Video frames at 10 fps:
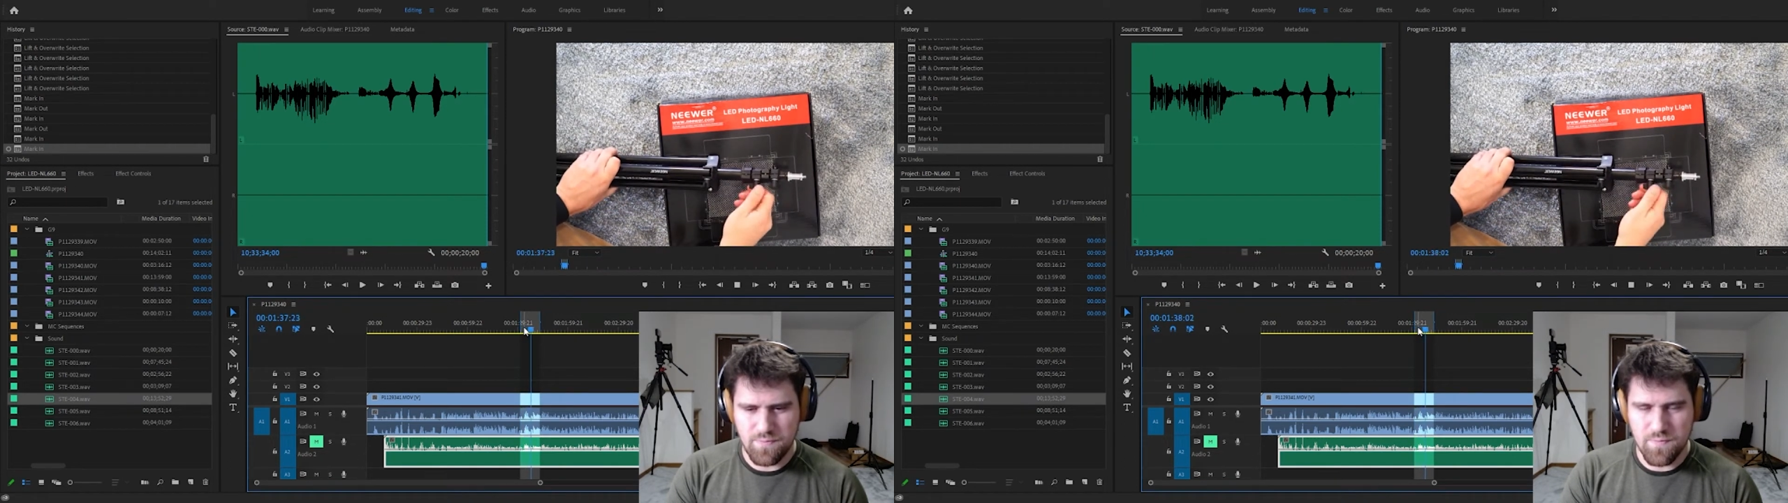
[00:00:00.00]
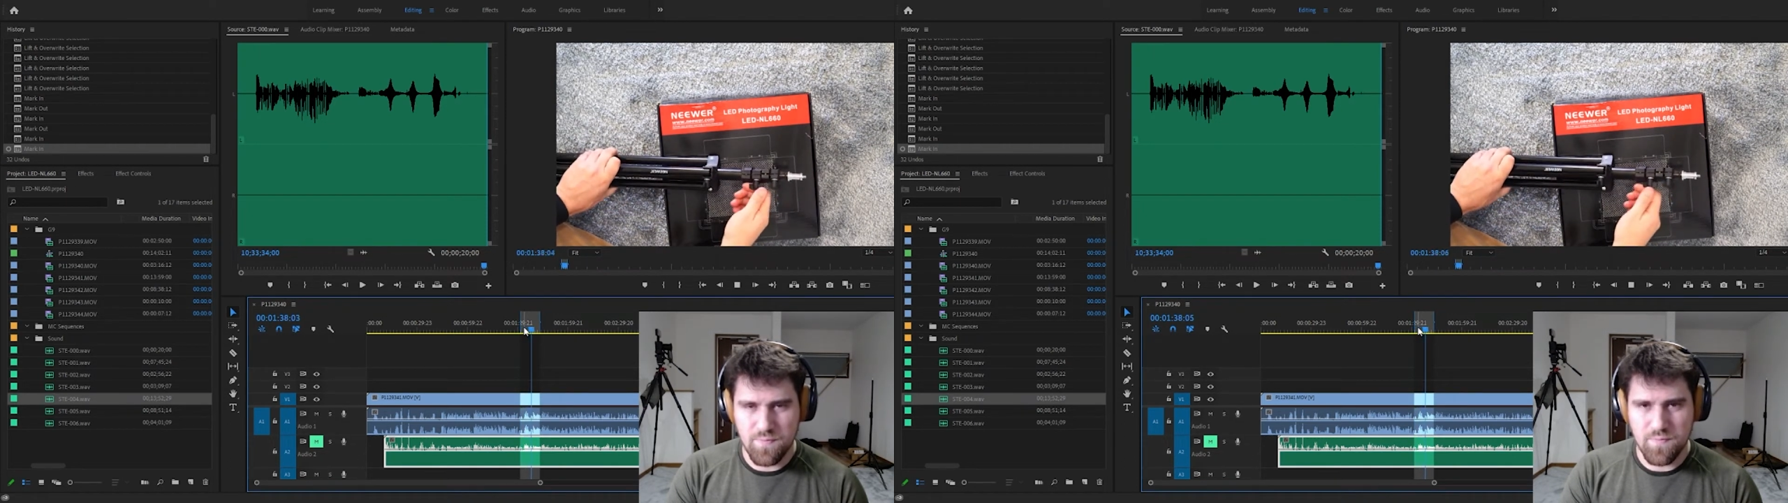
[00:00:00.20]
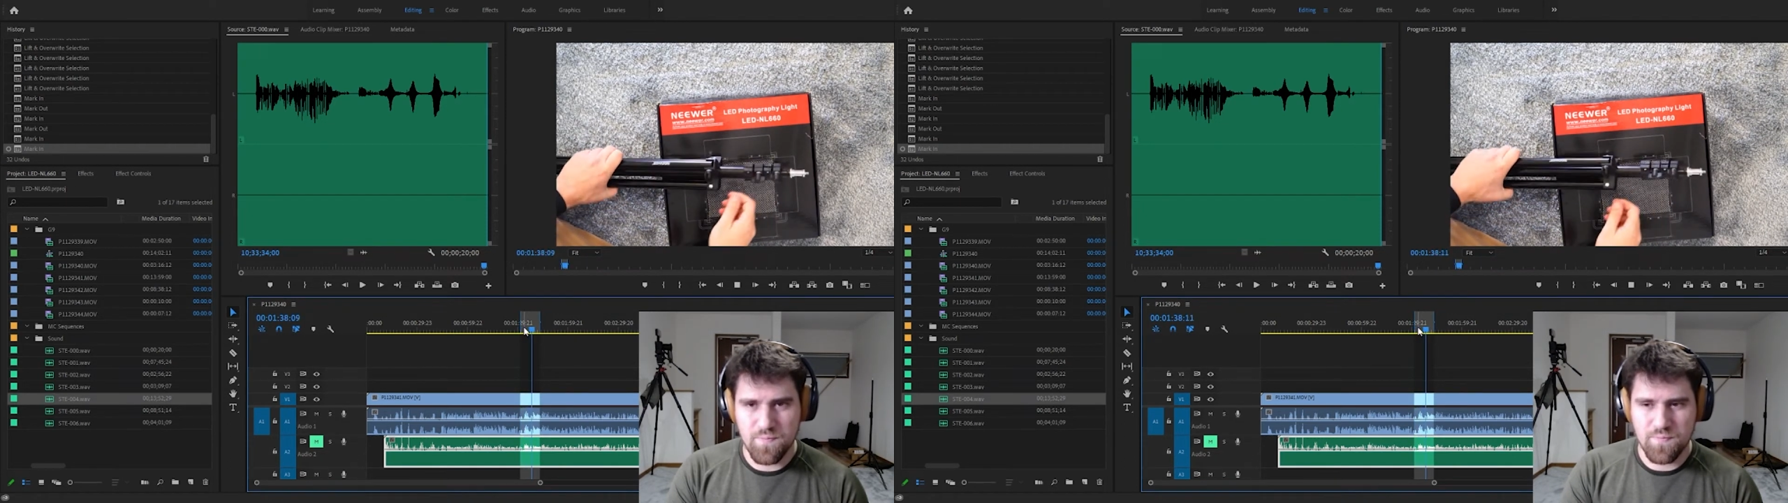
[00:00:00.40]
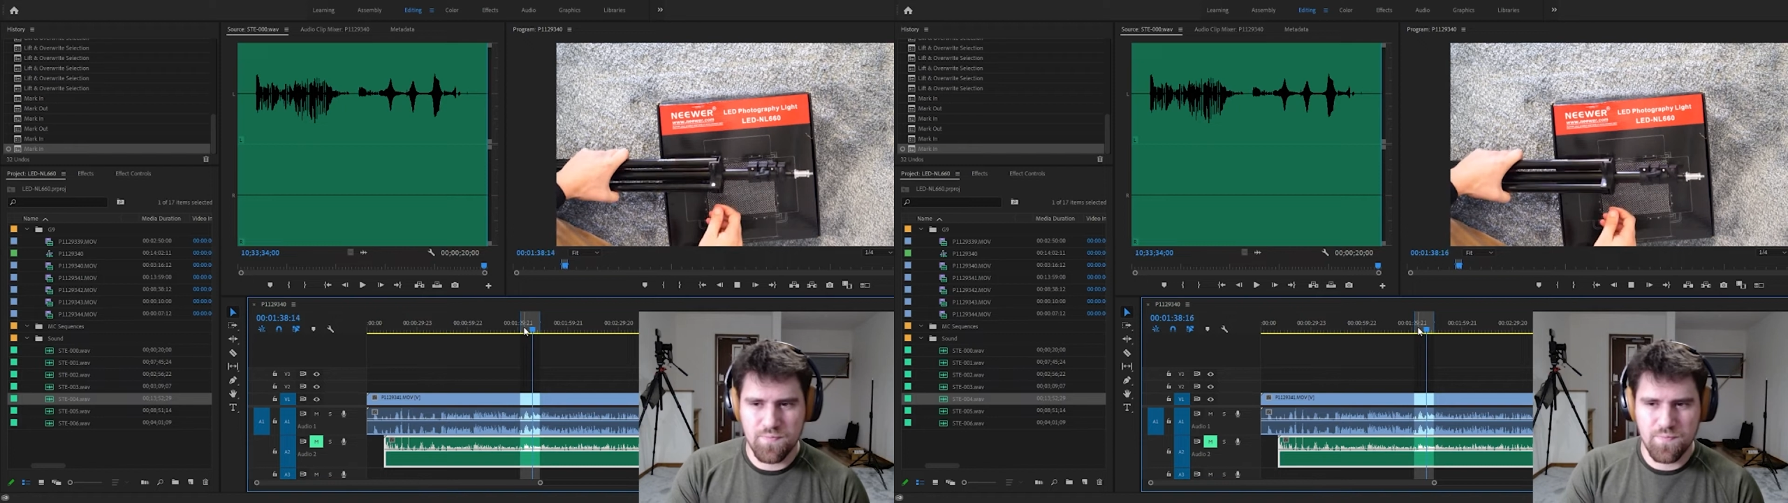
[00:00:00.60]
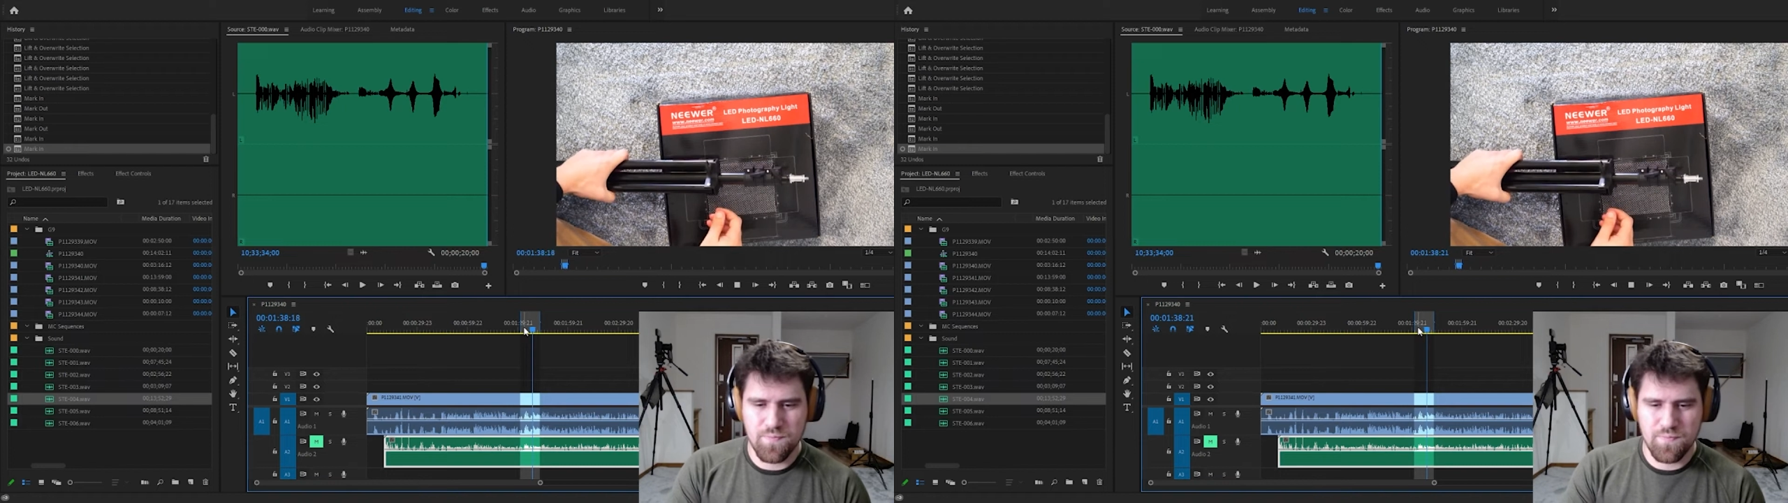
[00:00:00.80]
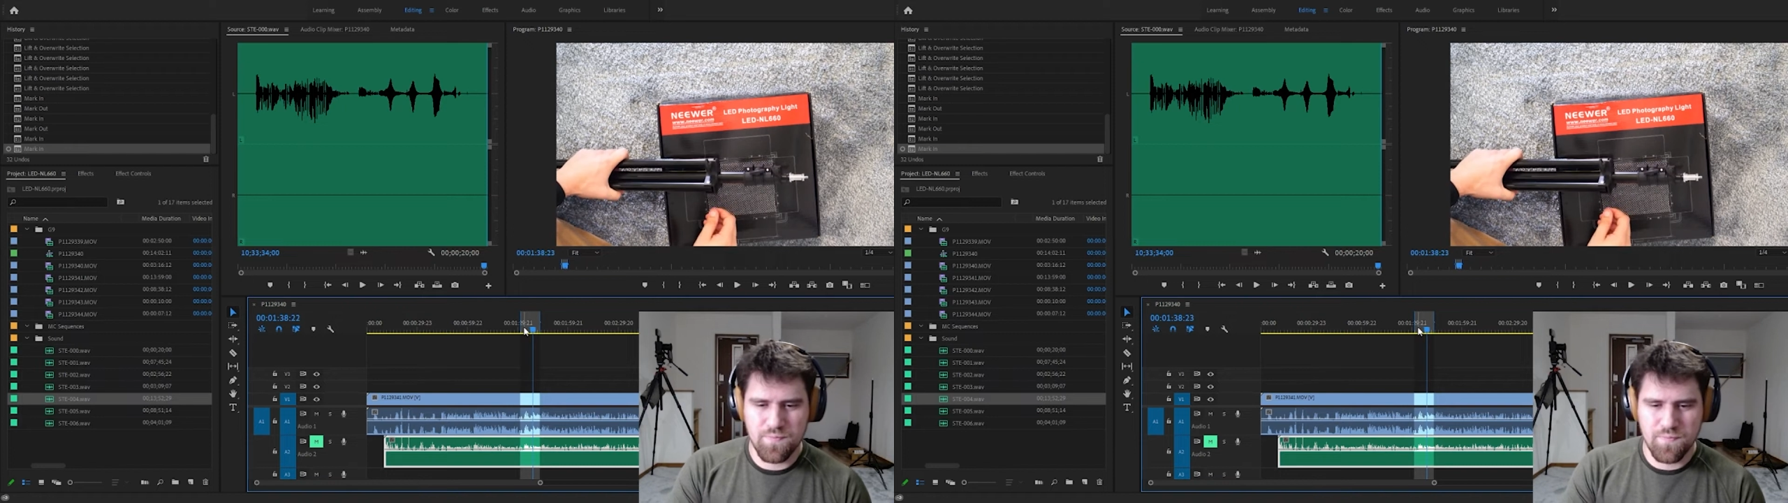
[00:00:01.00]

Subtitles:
plastic wing nuts.